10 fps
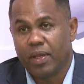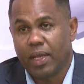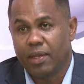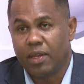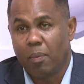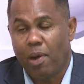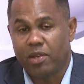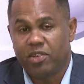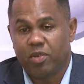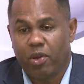getting a
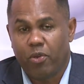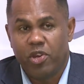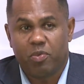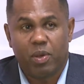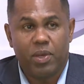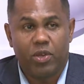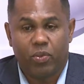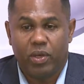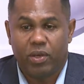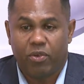partnership arrangement
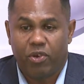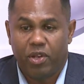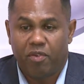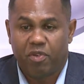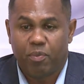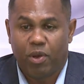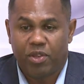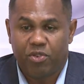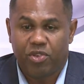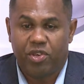between Grenada Football
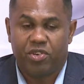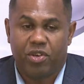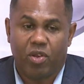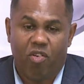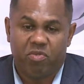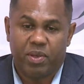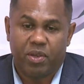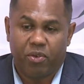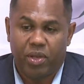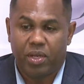Association, Government
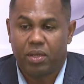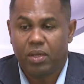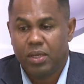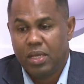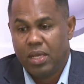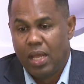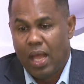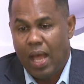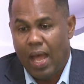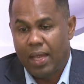of Grenada,
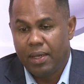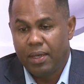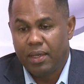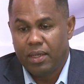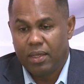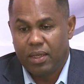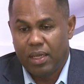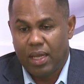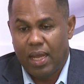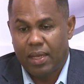and
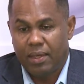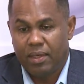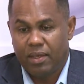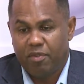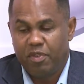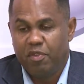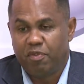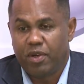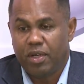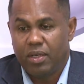
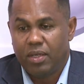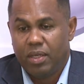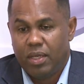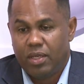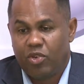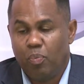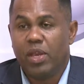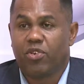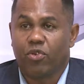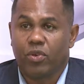FIFA to
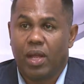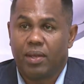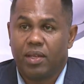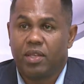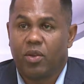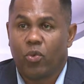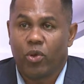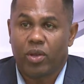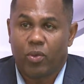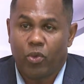make sure that it can
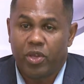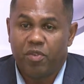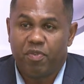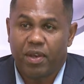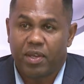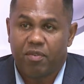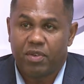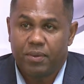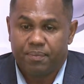work and work effectively.